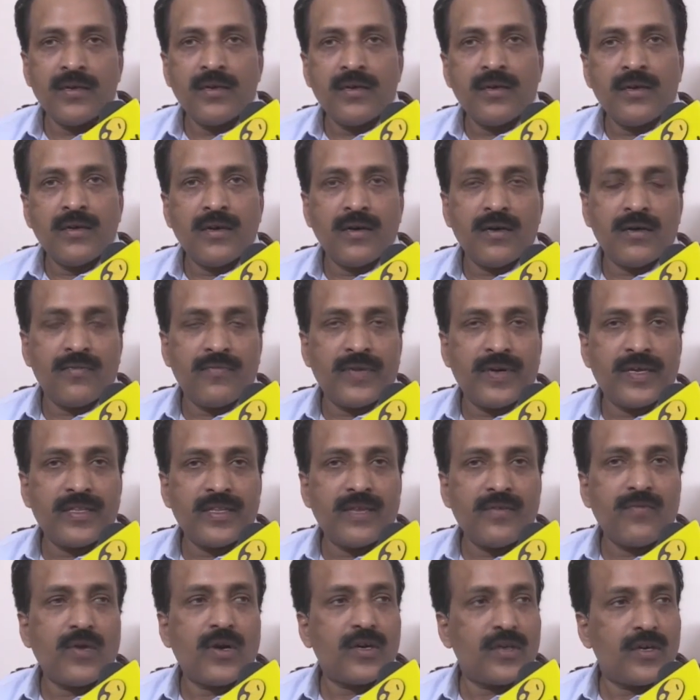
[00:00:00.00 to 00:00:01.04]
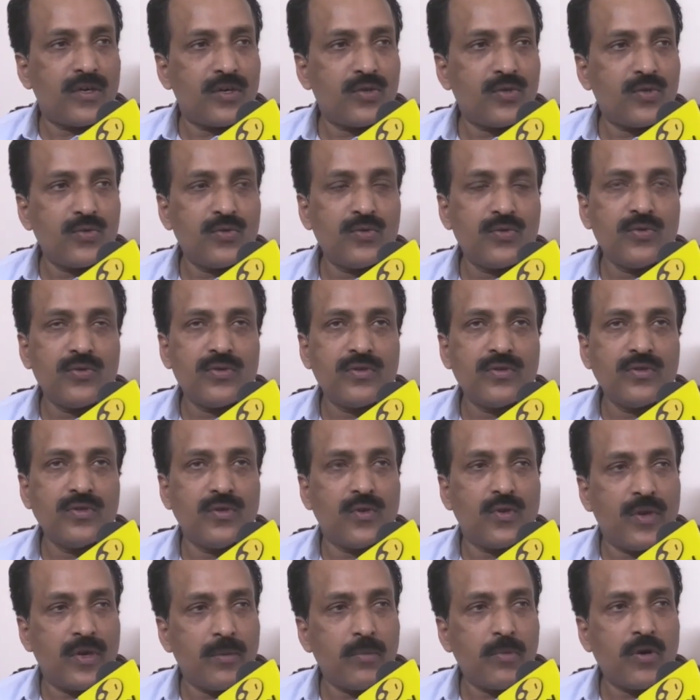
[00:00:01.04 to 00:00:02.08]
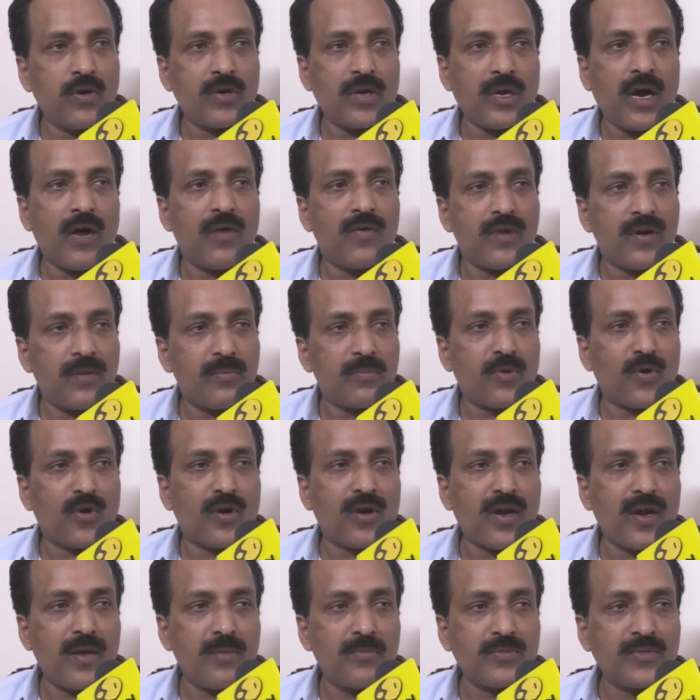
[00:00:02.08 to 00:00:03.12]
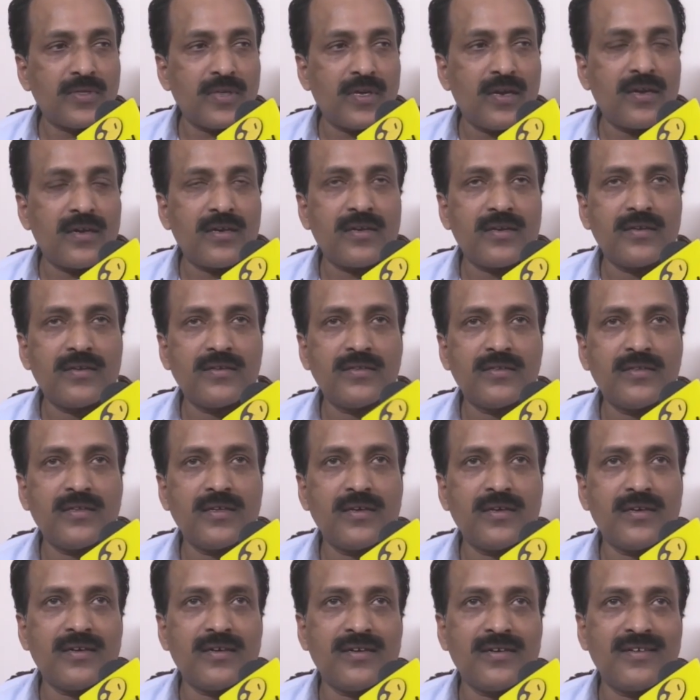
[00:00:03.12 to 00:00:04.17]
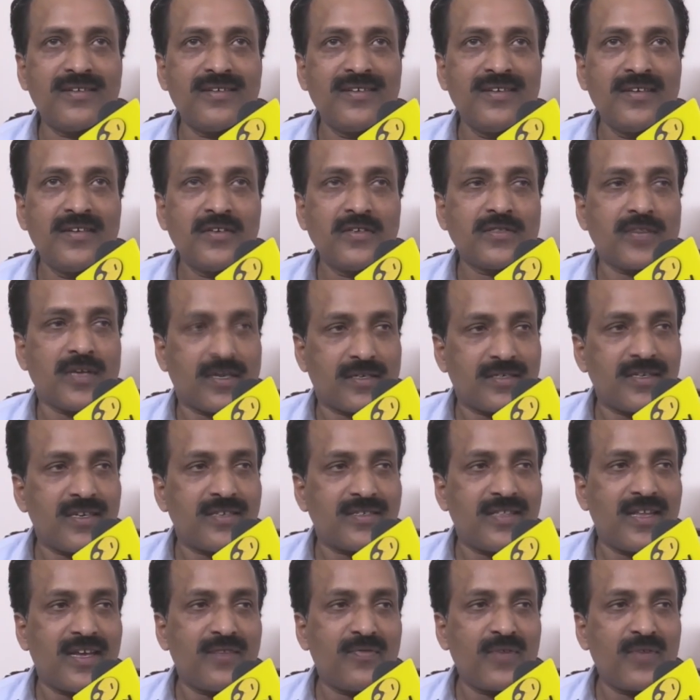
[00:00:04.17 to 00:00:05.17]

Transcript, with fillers: where they wanted to know about our programs and the success that we